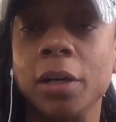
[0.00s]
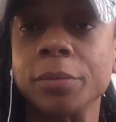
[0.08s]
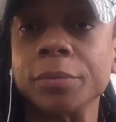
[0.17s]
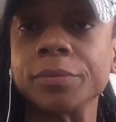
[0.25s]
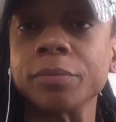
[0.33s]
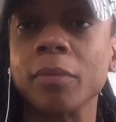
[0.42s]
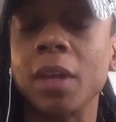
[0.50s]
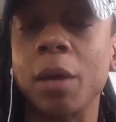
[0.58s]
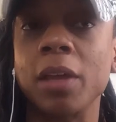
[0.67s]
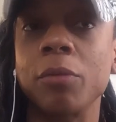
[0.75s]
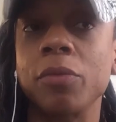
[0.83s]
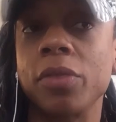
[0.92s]
I
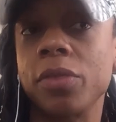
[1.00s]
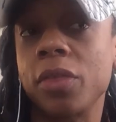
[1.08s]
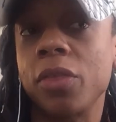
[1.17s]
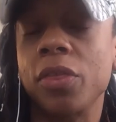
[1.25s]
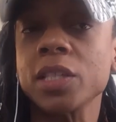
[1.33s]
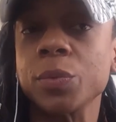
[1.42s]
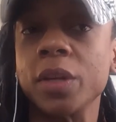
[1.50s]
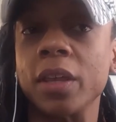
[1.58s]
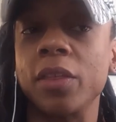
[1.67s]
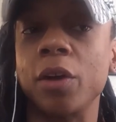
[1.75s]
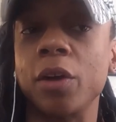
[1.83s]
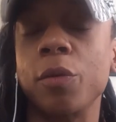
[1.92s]
mean, the things we
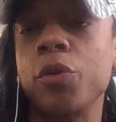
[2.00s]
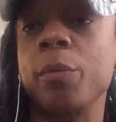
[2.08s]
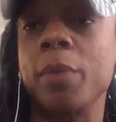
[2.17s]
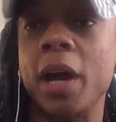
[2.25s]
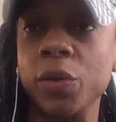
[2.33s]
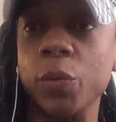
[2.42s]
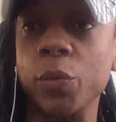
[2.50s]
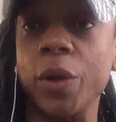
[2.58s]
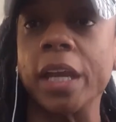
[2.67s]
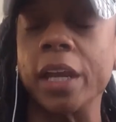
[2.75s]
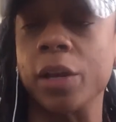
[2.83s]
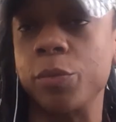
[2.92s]
did, they were more body
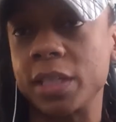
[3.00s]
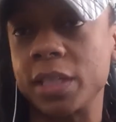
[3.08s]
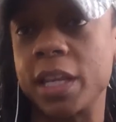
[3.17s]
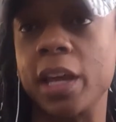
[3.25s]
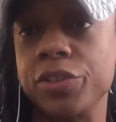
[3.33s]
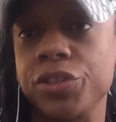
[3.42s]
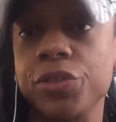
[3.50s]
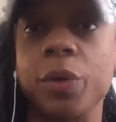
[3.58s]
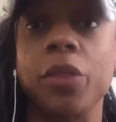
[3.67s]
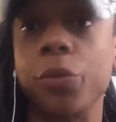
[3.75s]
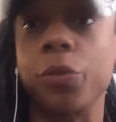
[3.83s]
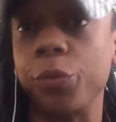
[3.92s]
weight, and it was tailored to
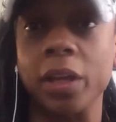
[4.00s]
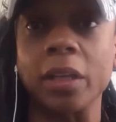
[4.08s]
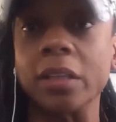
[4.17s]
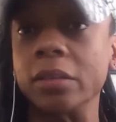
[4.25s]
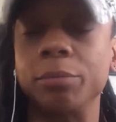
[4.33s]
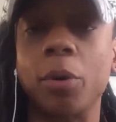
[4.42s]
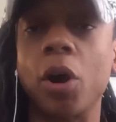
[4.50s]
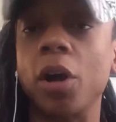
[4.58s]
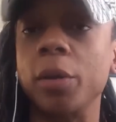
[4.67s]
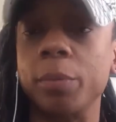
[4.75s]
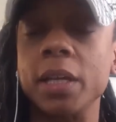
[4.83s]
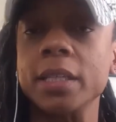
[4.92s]
a
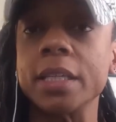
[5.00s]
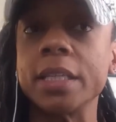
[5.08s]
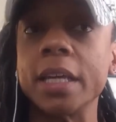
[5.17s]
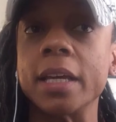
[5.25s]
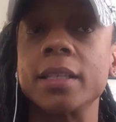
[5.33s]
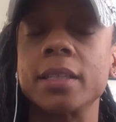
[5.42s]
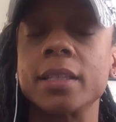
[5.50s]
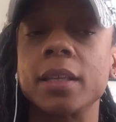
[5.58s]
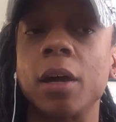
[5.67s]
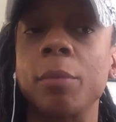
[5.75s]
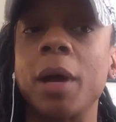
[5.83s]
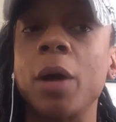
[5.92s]
3-part PT test.
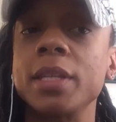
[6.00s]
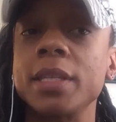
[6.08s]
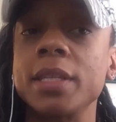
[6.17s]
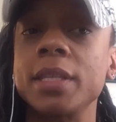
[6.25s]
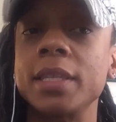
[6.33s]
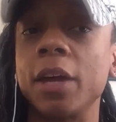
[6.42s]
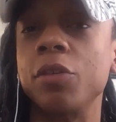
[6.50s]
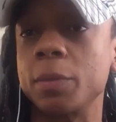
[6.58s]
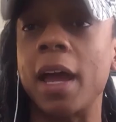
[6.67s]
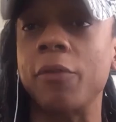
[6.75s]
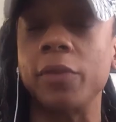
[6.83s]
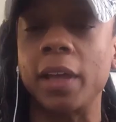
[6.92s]
I would say it
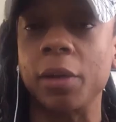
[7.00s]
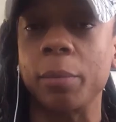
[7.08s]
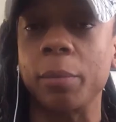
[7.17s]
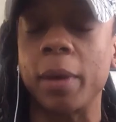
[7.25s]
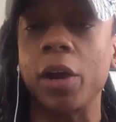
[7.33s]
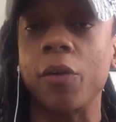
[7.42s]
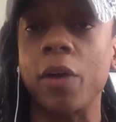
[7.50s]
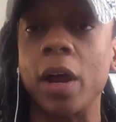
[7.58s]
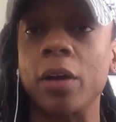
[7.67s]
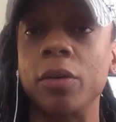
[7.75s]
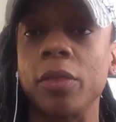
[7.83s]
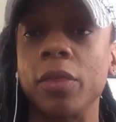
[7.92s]
was my athletic
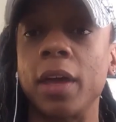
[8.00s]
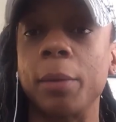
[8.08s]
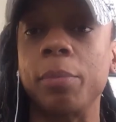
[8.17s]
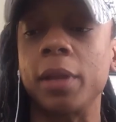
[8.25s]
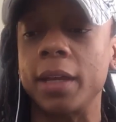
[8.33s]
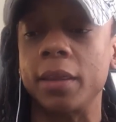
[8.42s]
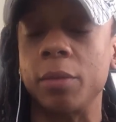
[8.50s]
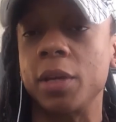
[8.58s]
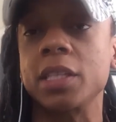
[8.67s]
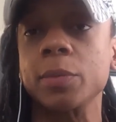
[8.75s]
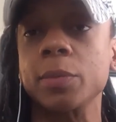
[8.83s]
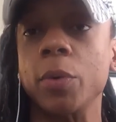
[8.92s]
background that played the
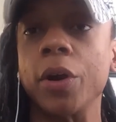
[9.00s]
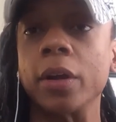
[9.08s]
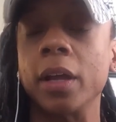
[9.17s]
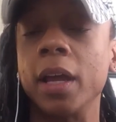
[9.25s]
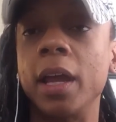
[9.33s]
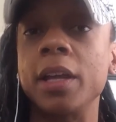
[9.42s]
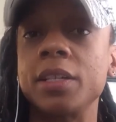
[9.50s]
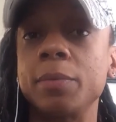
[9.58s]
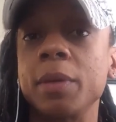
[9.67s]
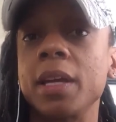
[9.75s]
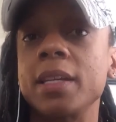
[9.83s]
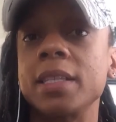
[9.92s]
biggest part. And just
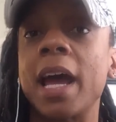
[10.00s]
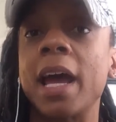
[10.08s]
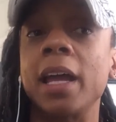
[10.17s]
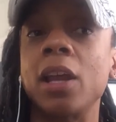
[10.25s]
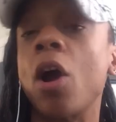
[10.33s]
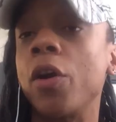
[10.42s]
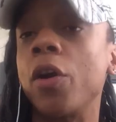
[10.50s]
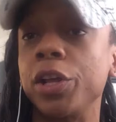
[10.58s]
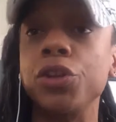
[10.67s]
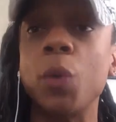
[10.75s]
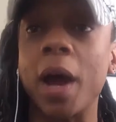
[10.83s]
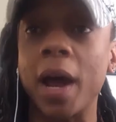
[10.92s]
because I already
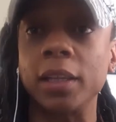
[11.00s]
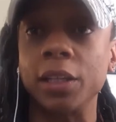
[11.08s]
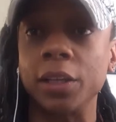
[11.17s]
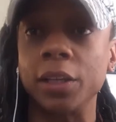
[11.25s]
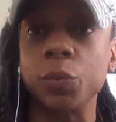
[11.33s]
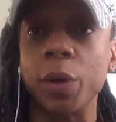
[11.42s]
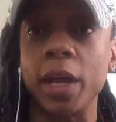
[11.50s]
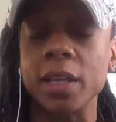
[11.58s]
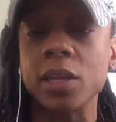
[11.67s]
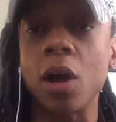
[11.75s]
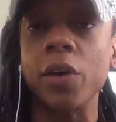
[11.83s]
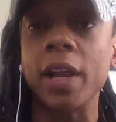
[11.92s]
knew how to lift
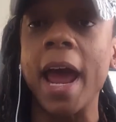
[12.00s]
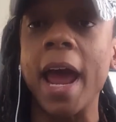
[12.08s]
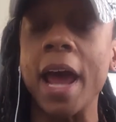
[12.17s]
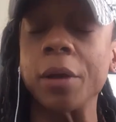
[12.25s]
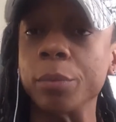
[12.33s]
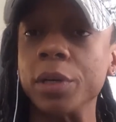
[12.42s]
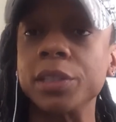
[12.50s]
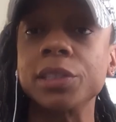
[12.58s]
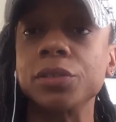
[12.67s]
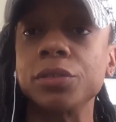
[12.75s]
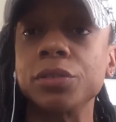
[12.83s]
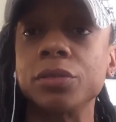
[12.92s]
weights, I already had
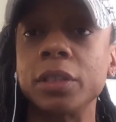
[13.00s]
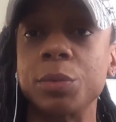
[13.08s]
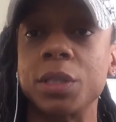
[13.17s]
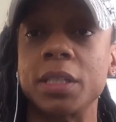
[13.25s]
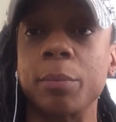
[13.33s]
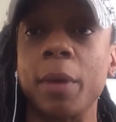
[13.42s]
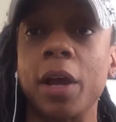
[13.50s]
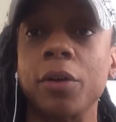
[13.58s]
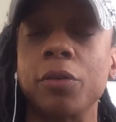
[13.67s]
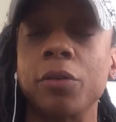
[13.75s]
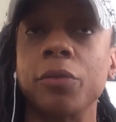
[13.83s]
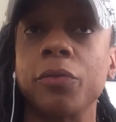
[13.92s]
muscle. It was just a
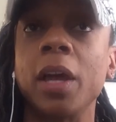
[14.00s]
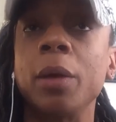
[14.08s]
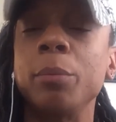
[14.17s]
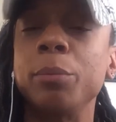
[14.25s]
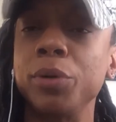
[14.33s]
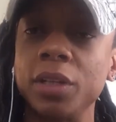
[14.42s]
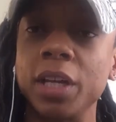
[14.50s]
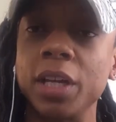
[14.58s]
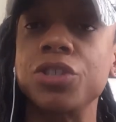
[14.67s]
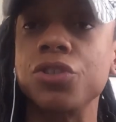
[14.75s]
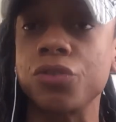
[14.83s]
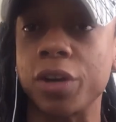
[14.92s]
matter of building
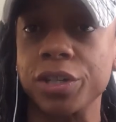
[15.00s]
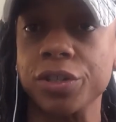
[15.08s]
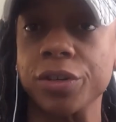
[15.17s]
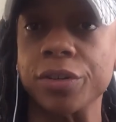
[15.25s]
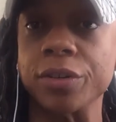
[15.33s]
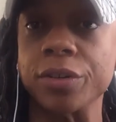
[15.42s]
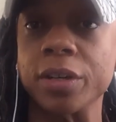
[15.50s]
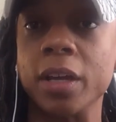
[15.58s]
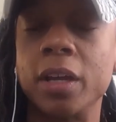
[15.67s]
a structure.